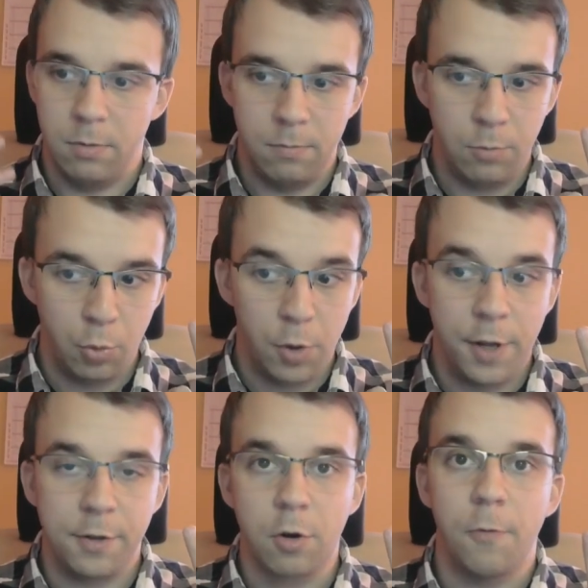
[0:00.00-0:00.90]
do
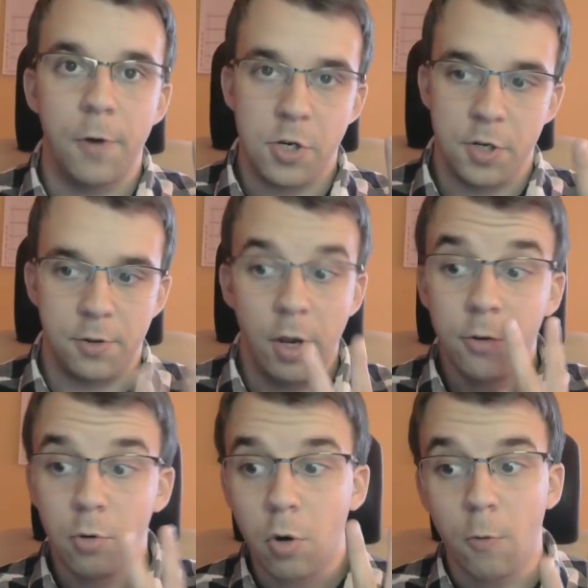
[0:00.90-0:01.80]
another conversion. So let's
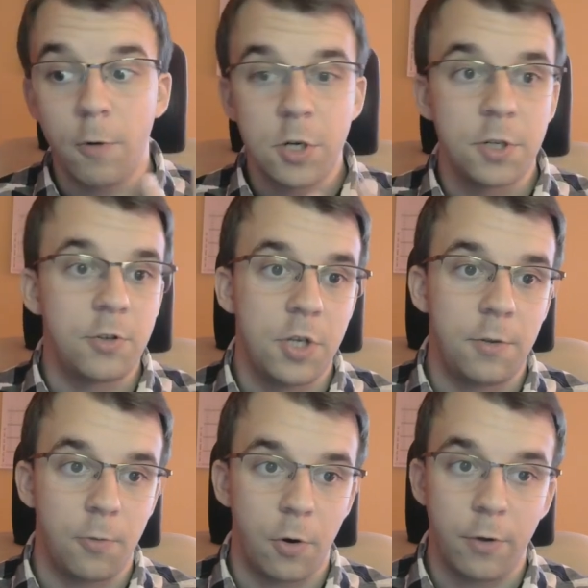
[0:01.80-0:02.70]
do conversions
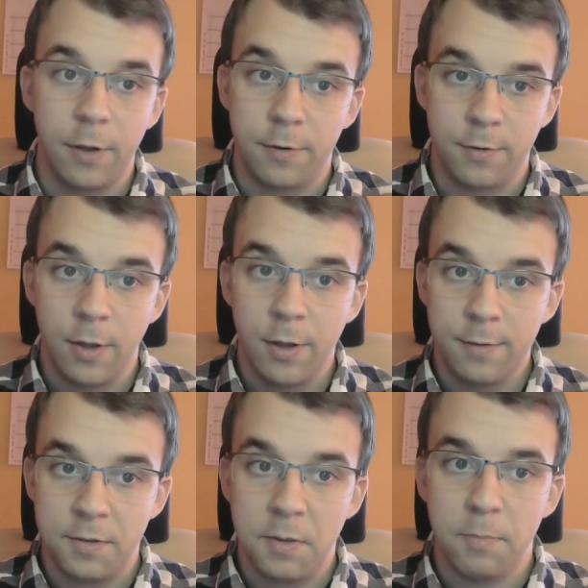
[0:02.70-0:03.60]
just for this
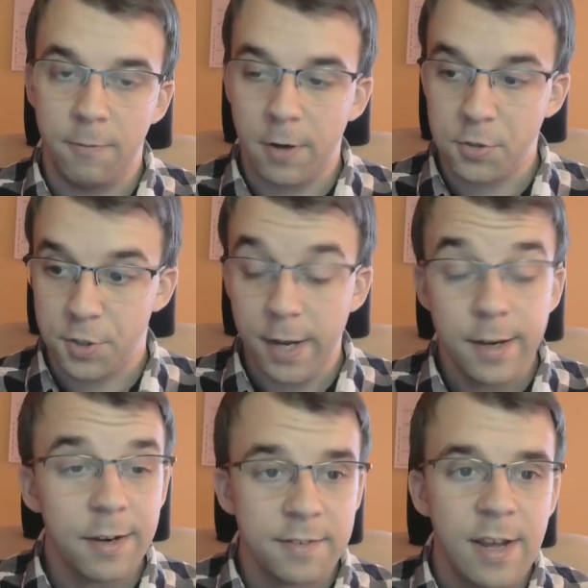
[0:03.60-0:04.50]
simple function. And
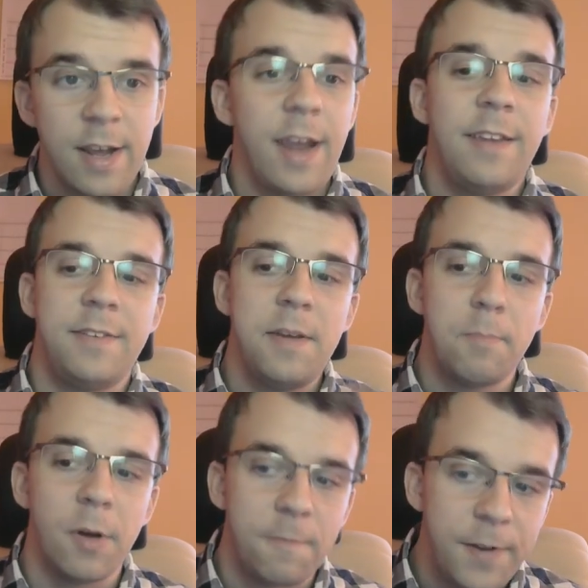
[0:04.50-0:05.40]
there's a
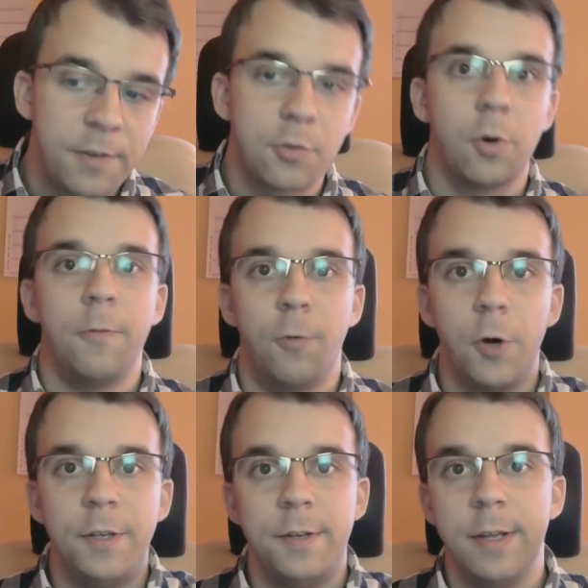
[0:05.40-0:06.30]
simple fix to
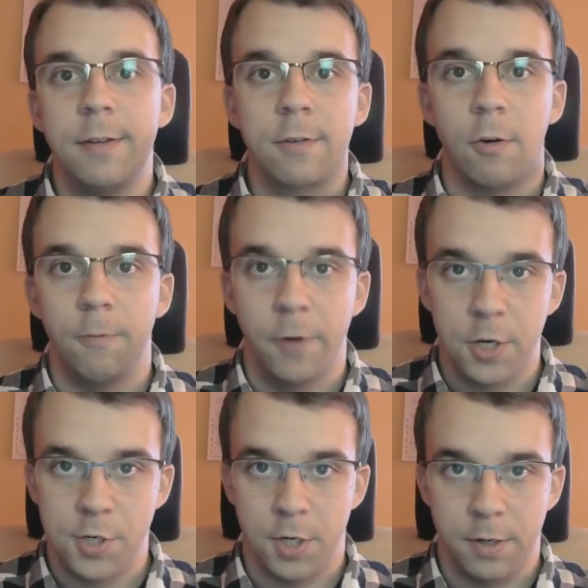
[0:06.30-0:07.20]
avoid this
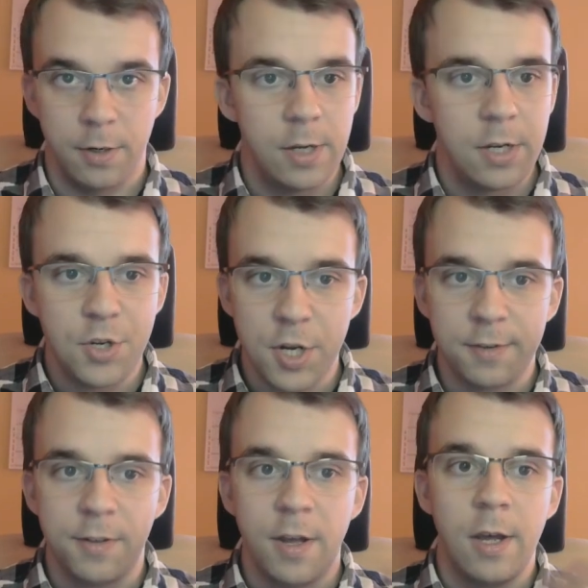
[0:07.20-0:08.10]
conversion.
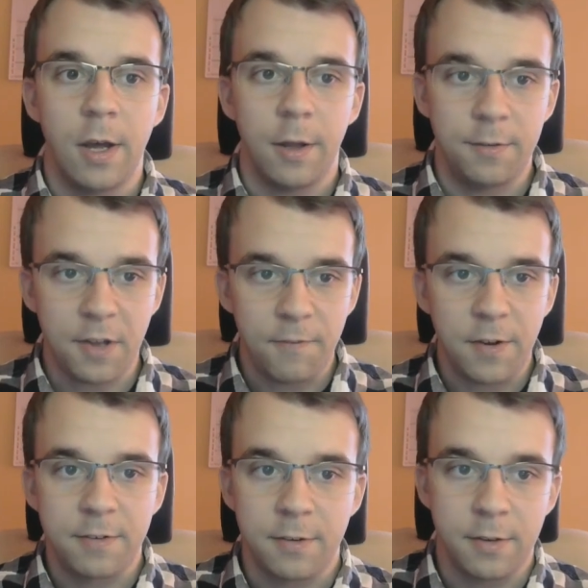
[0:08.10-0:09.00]
Just
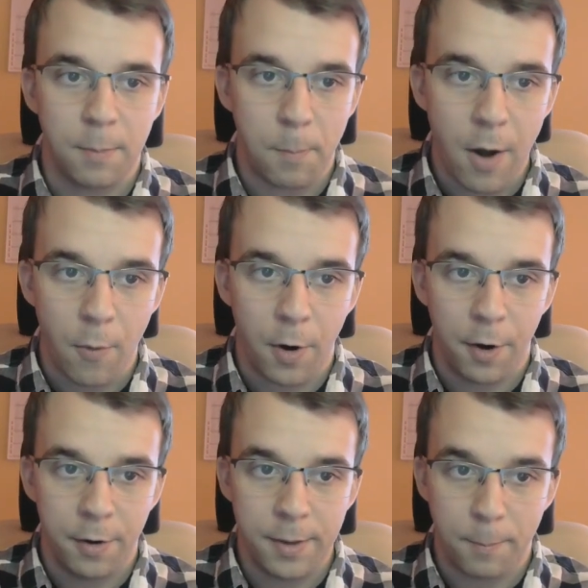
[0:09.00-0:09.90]
suffix the
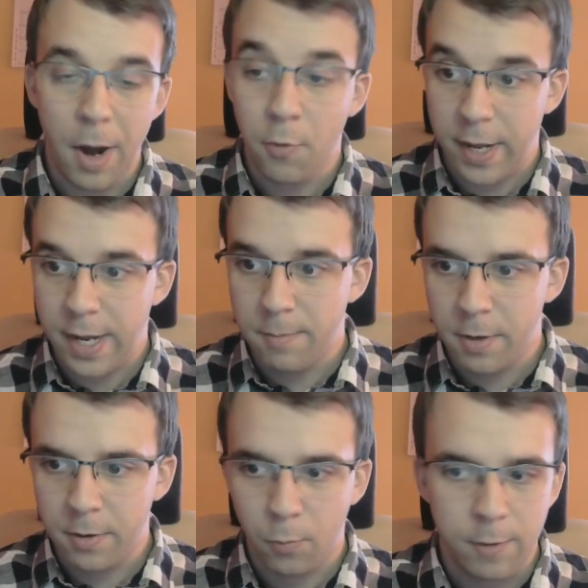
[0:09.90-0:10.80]
pow
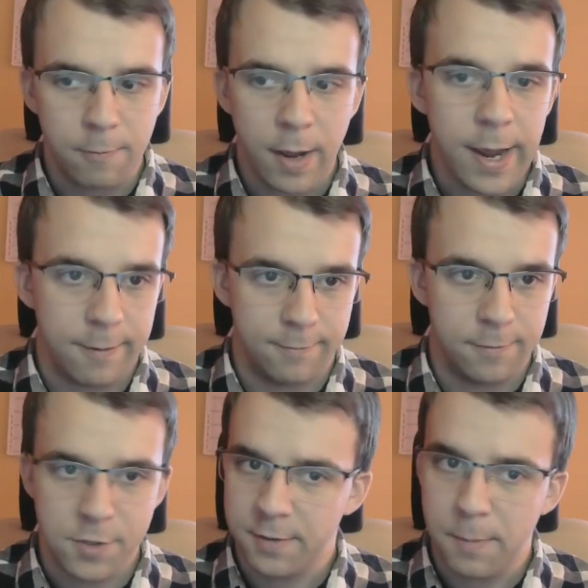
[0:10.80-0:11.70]
name with F,
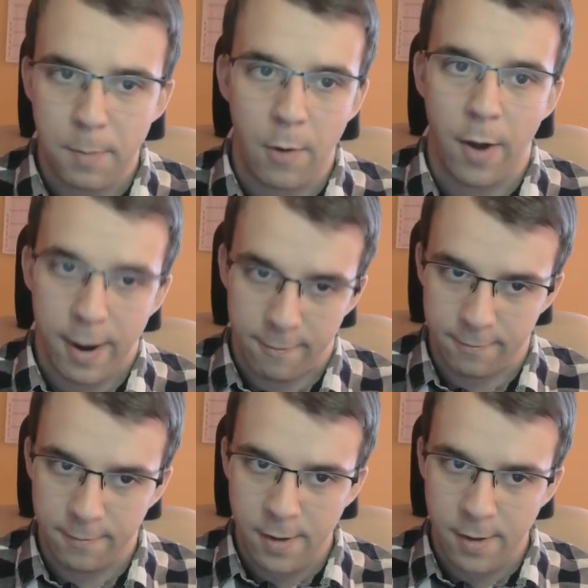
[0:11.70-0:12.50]
just say pow F.